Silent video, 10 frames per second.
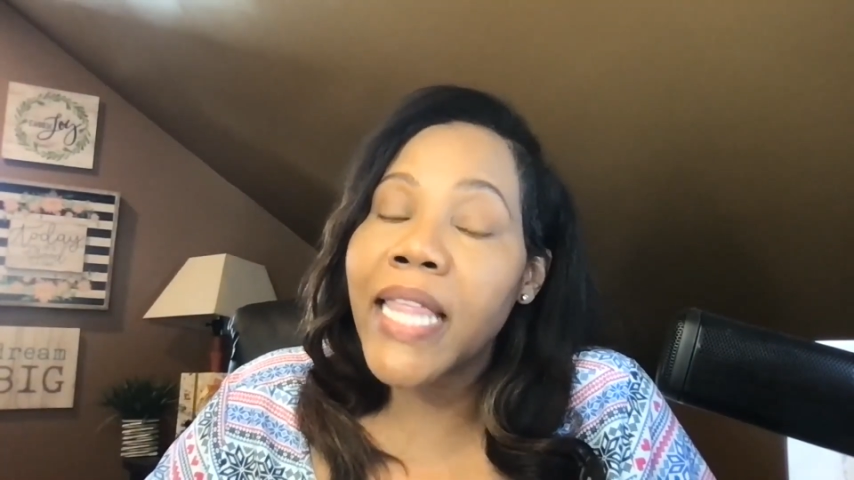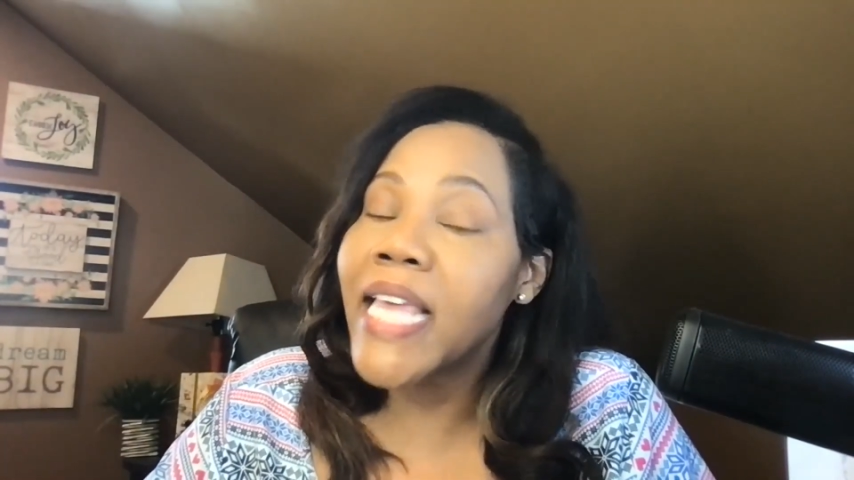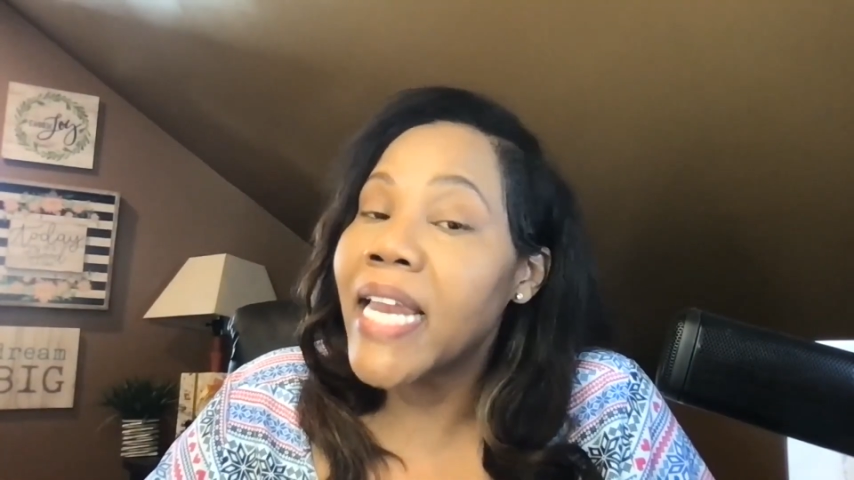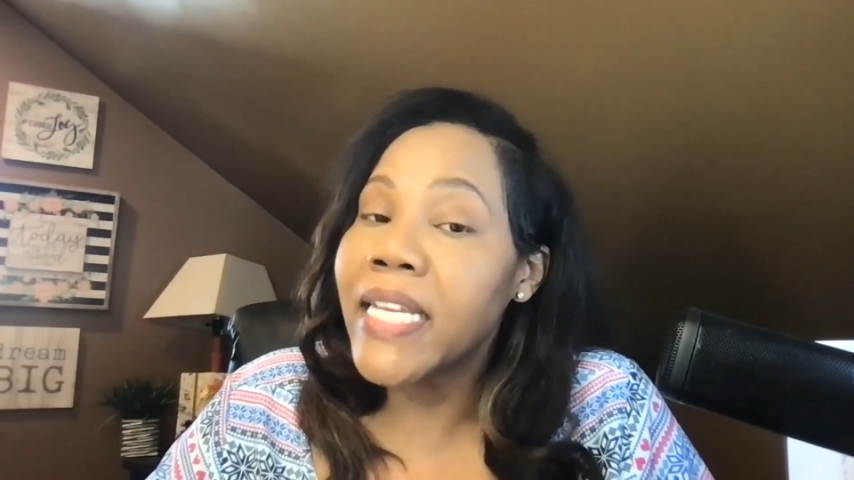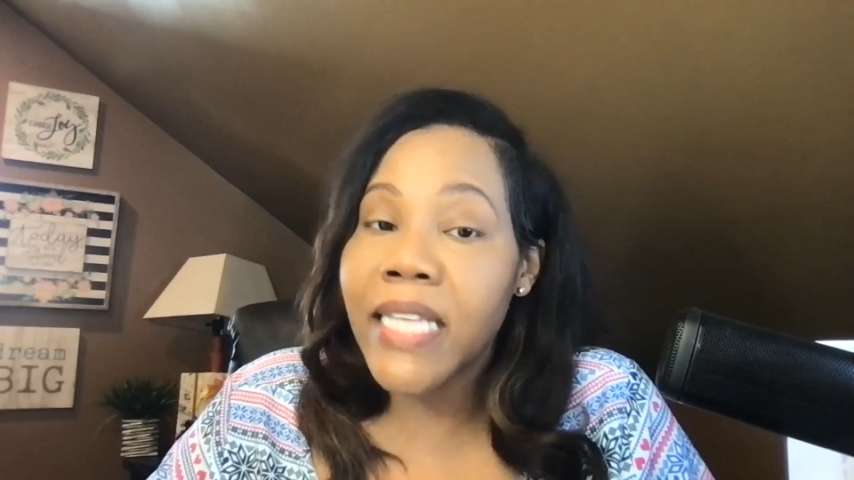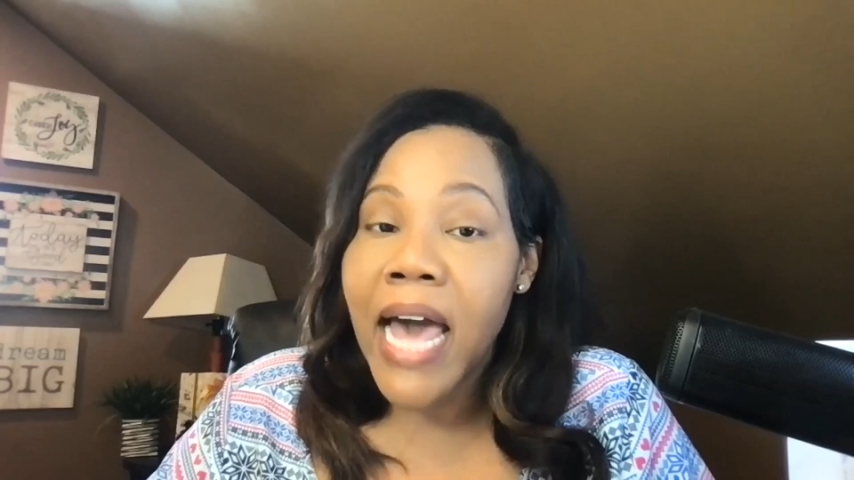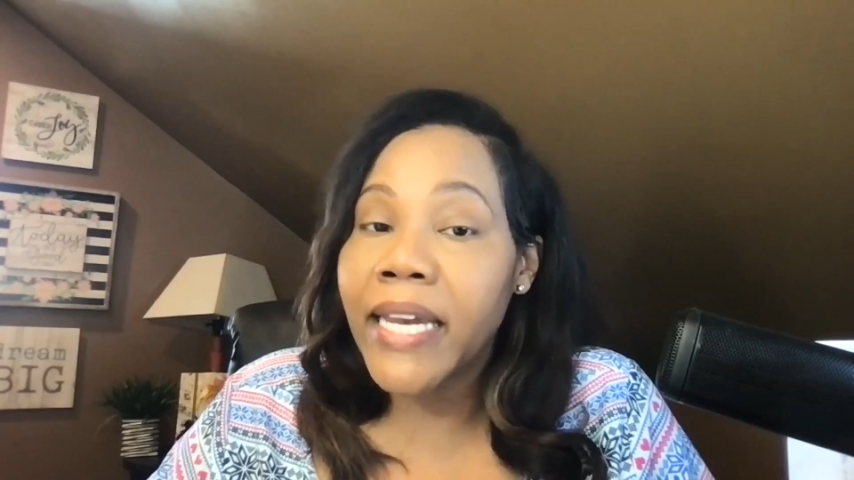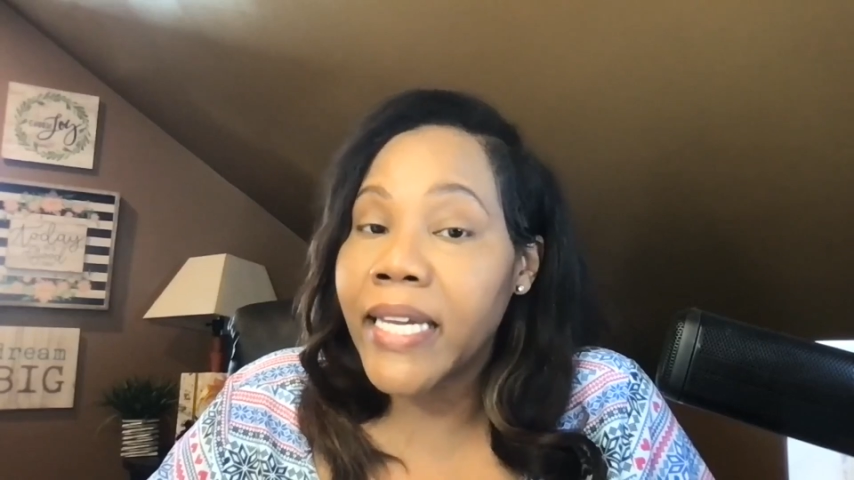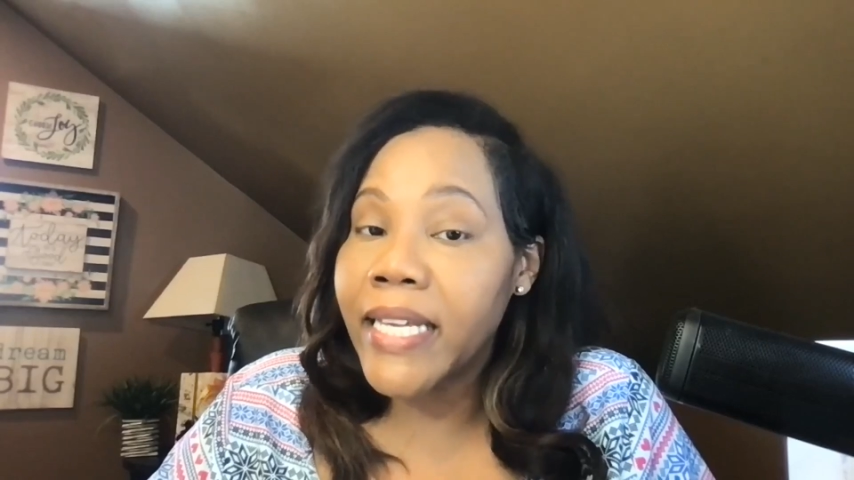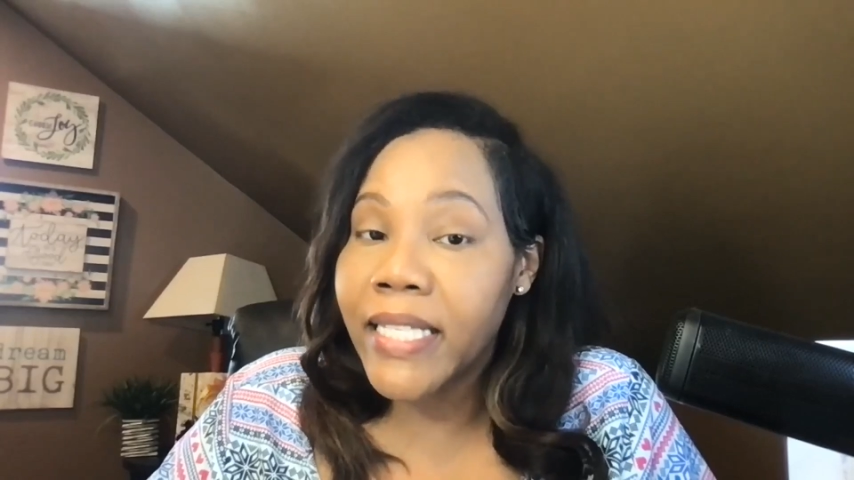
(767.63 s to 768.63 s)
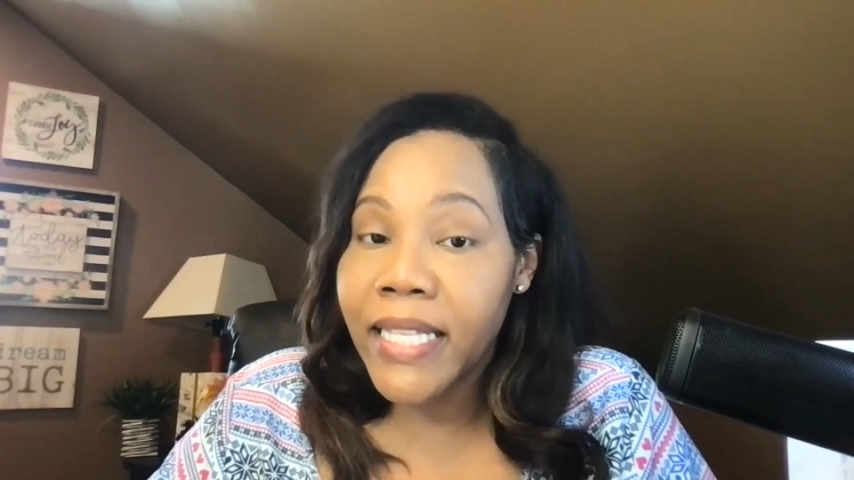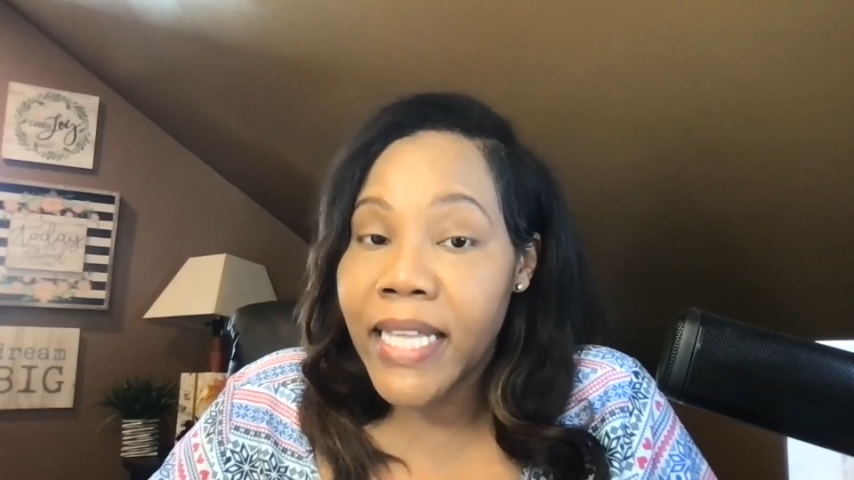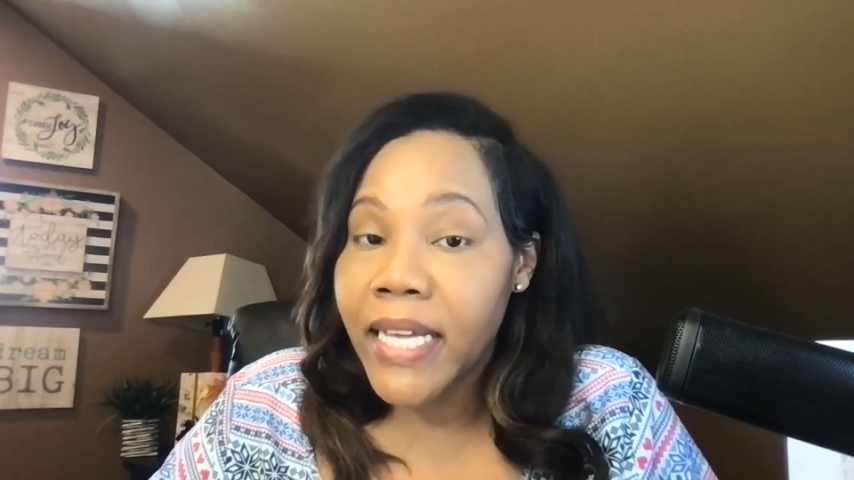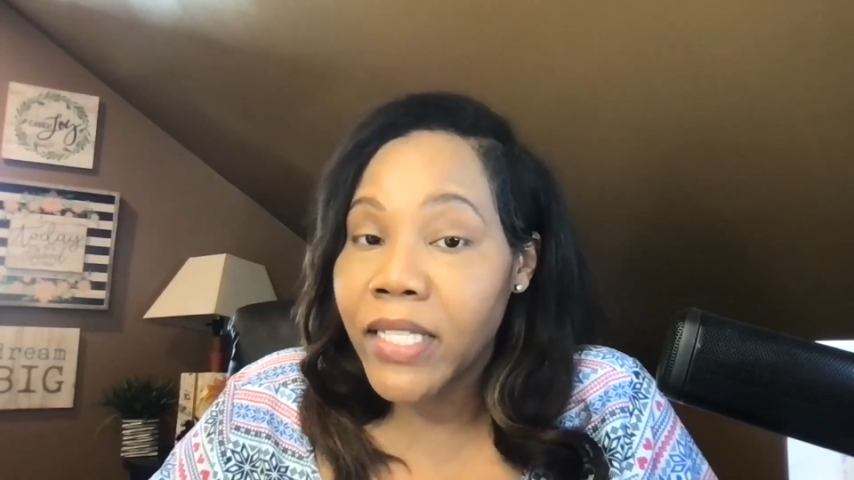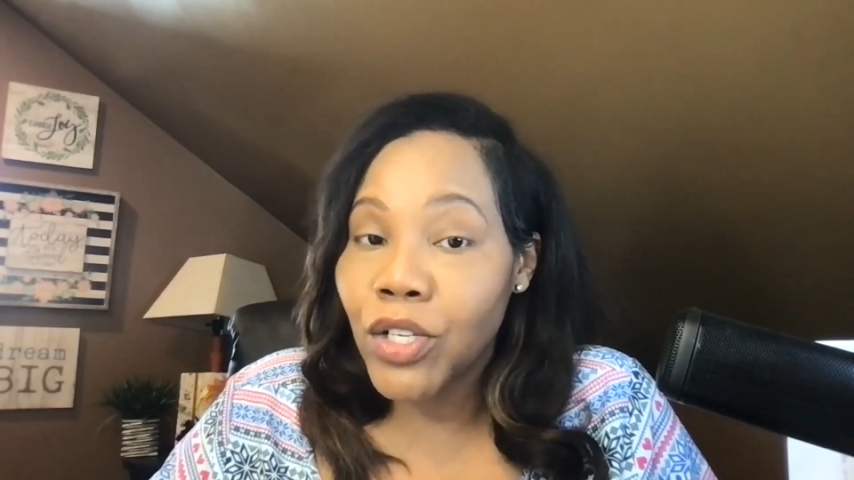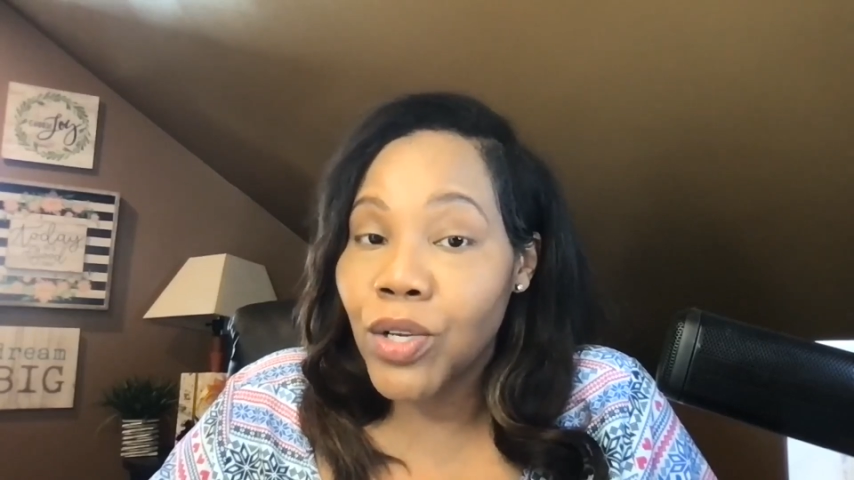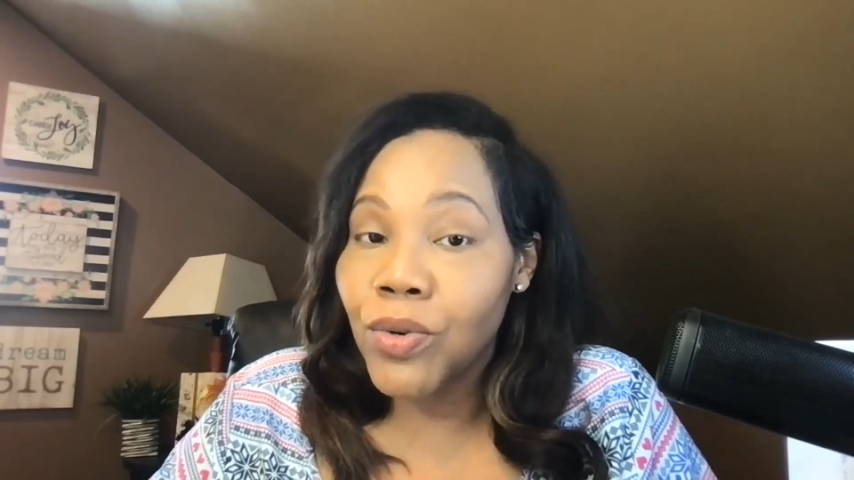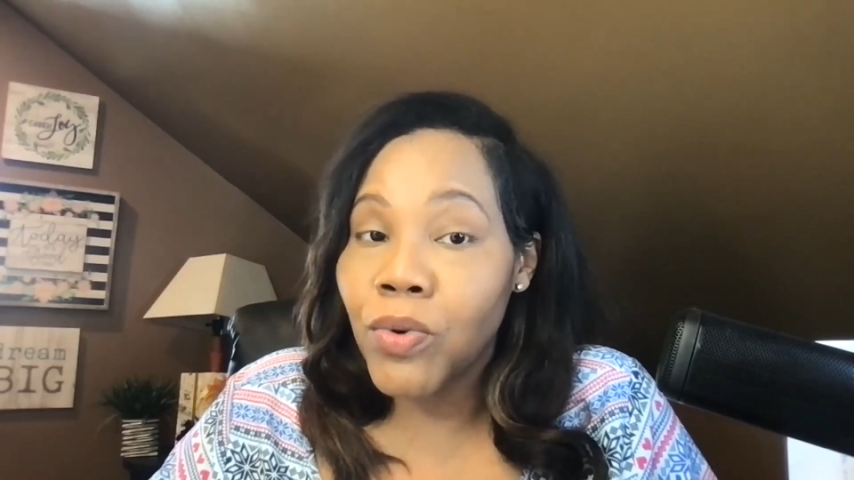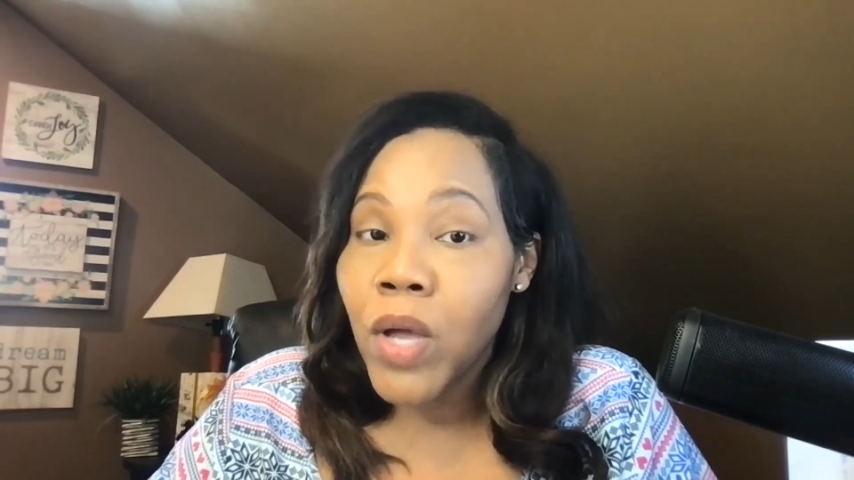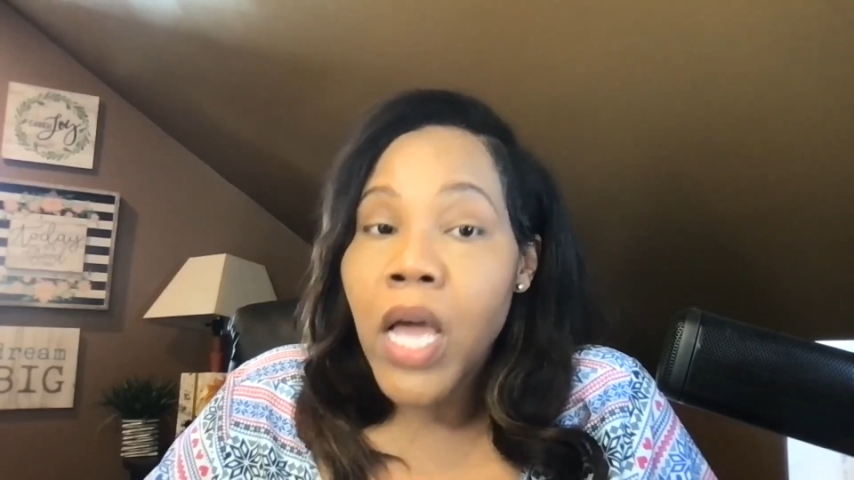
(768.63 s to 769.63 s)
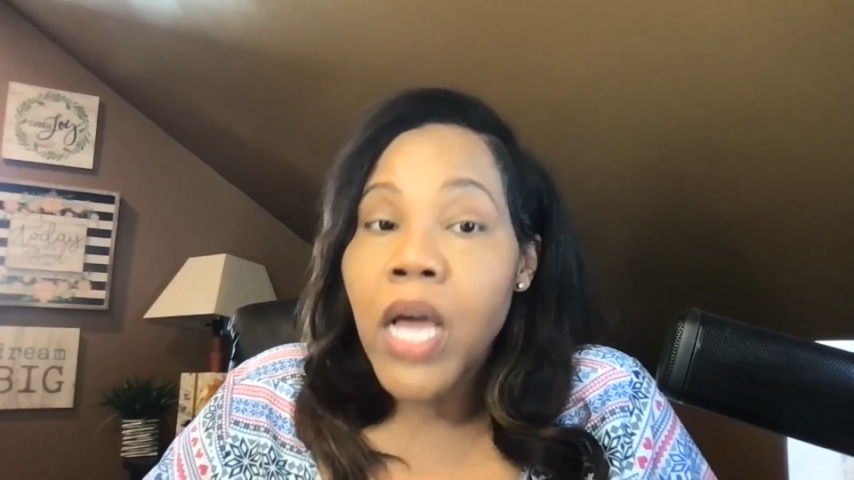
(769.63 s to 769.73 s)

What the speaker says: and that is not an easy thing to do.